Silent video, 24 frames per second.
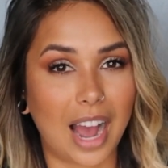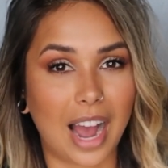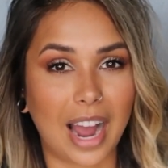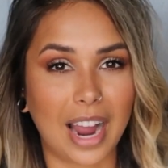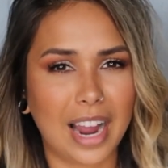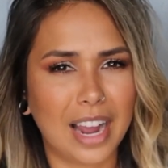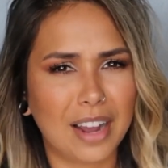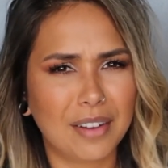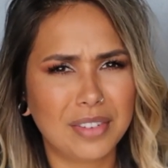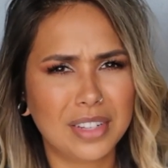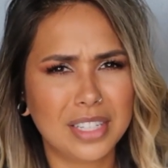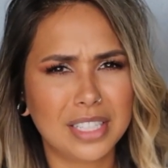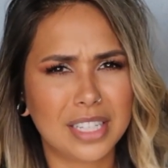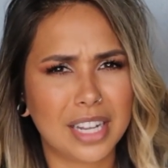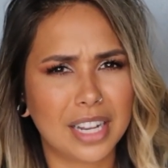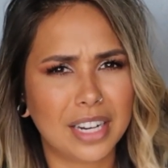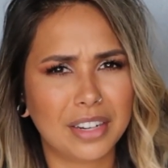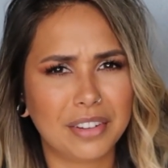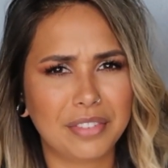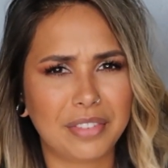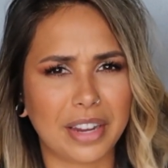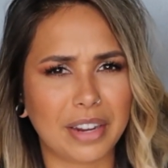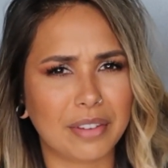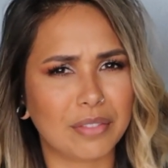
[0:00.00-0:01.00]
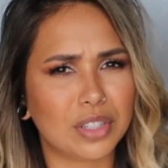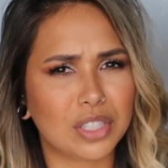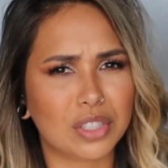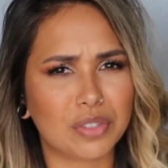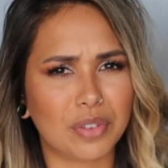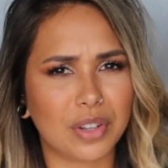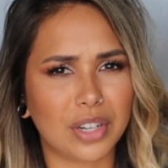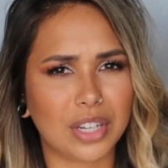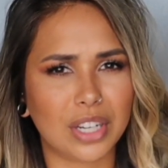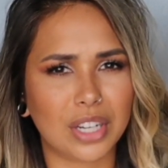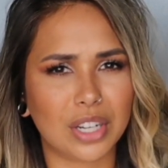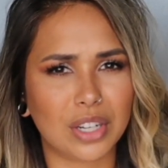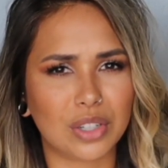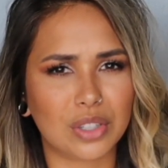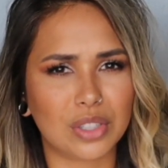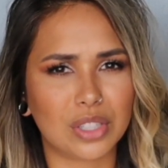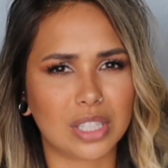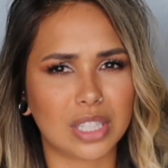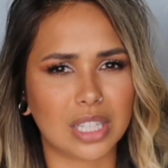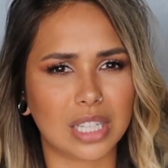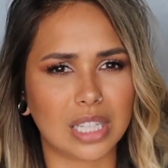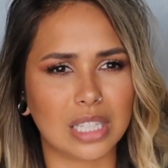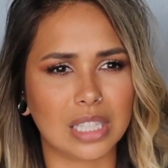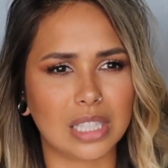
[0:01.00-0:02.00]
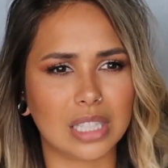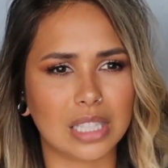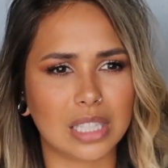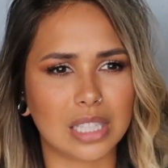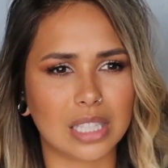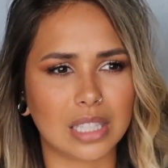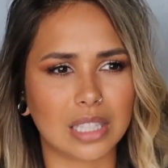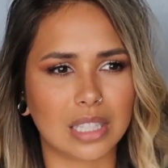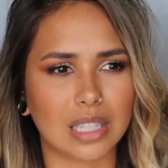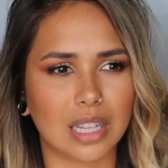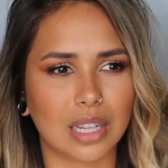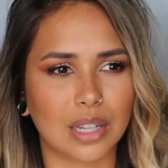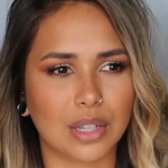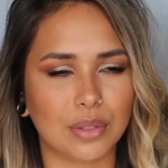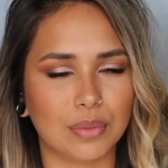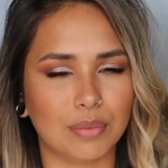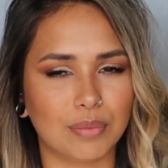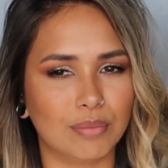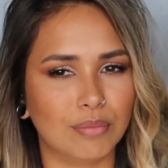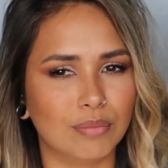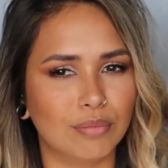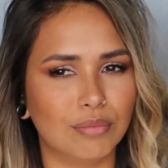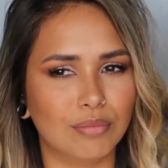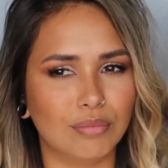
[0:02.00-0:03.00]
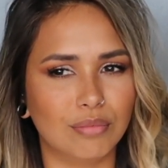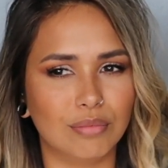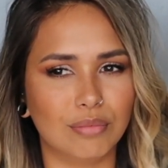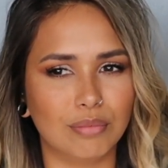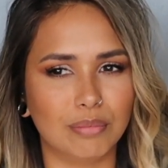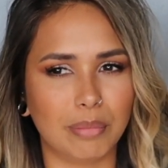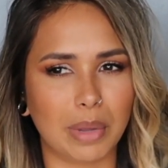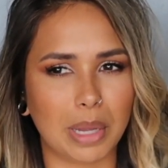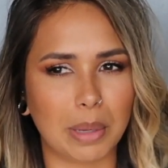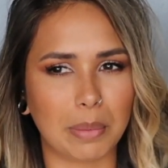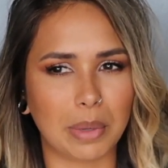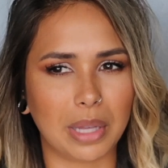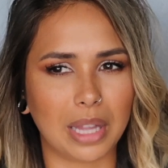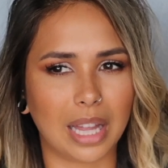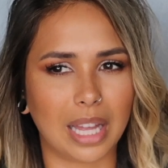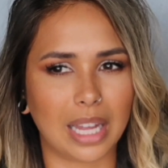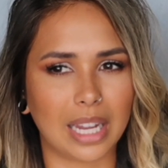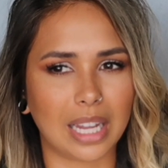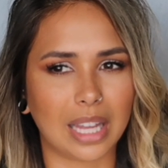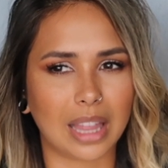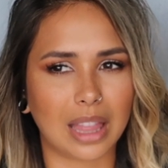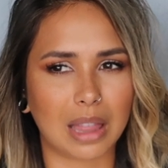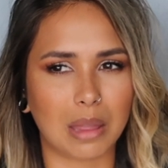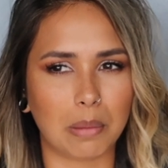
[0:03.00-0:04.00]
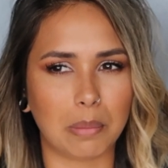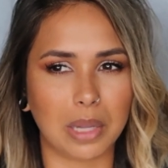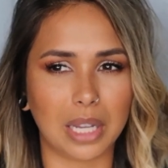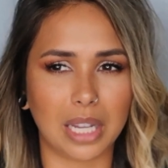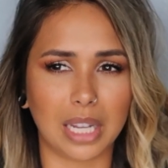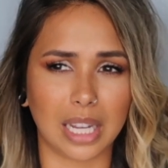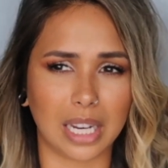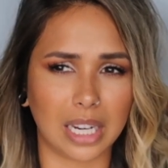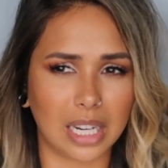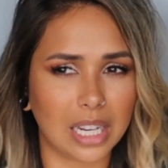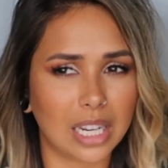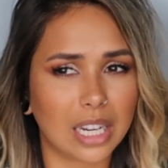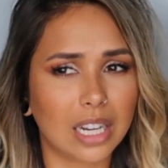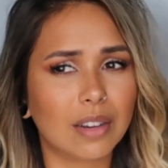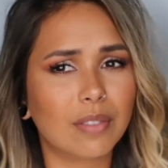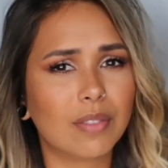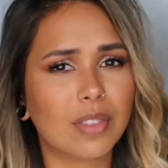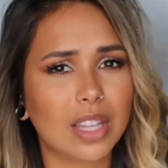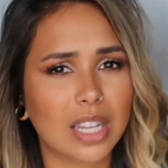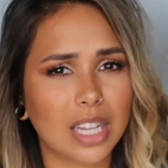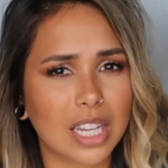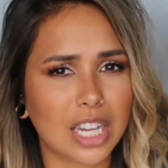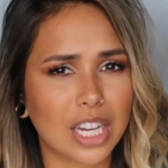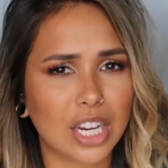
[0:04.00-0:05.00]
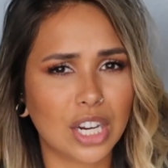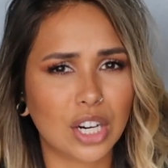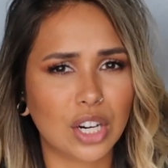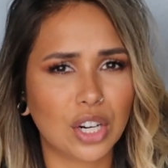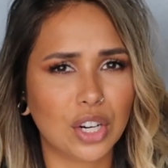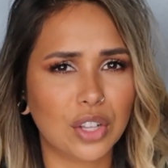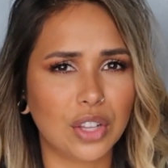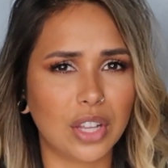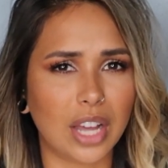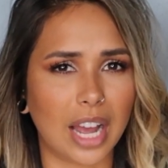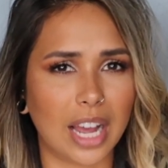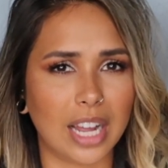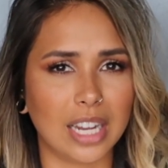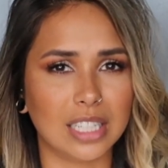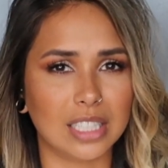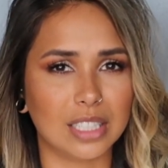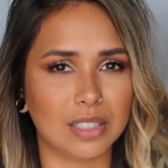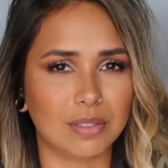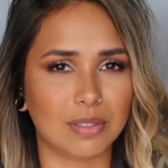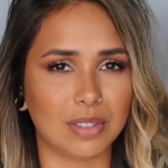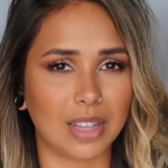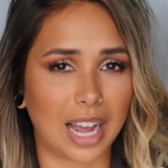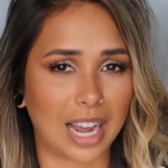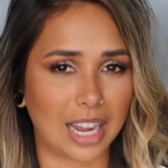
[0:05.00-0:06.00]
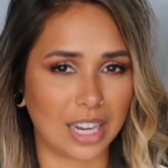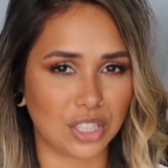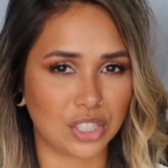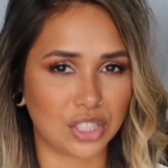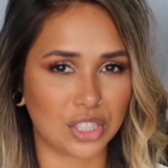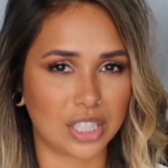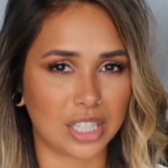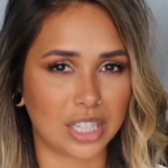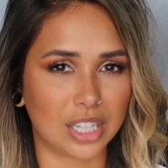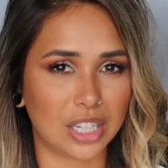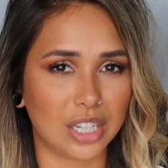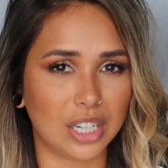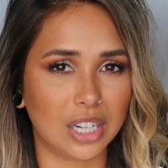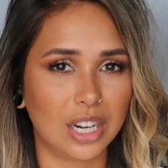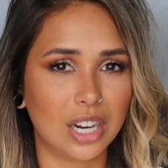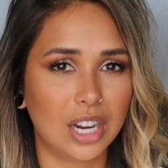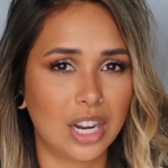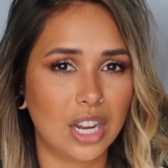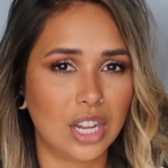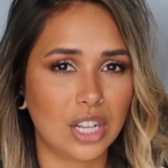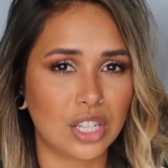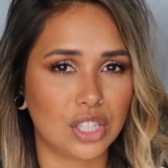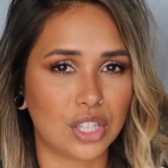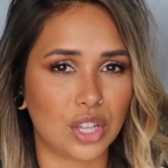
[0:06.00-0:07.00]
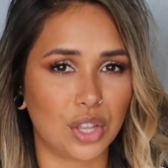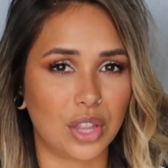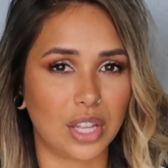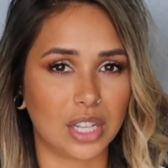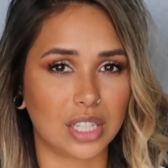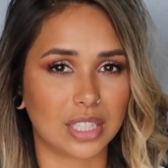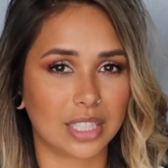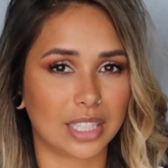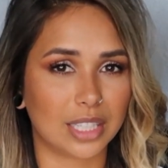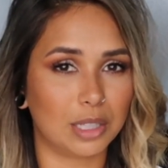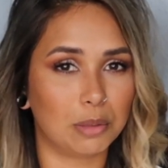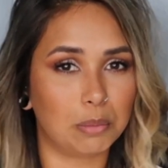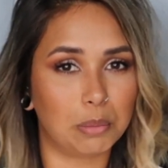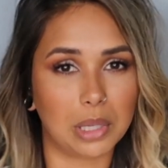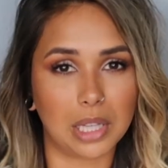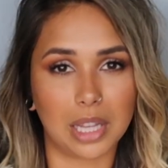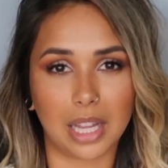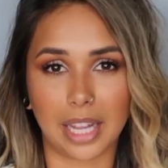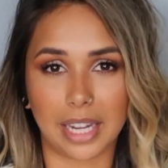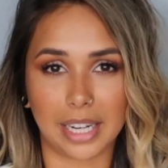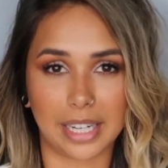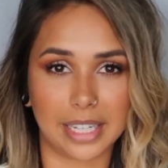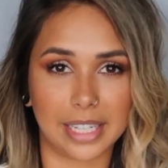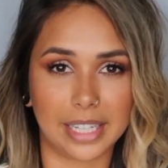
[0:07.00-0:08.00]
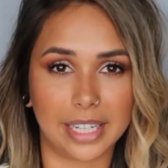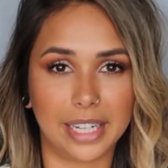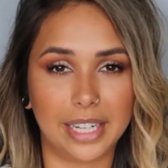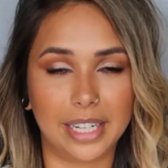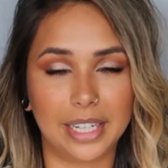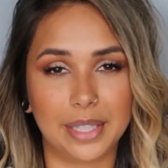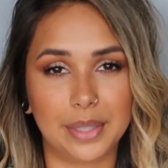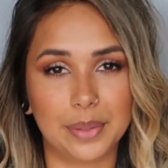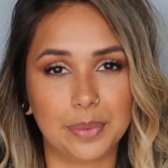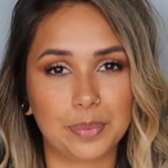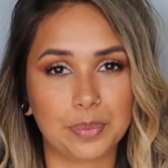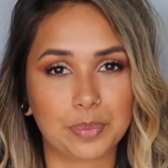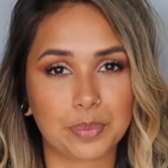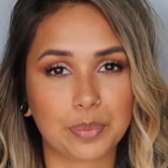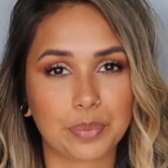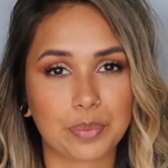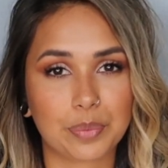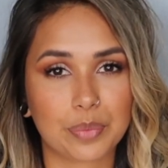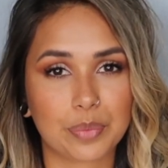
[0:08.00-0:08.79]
I haven't done a favorites video since maybe like beginning of the year, the end of last year, so this could be like a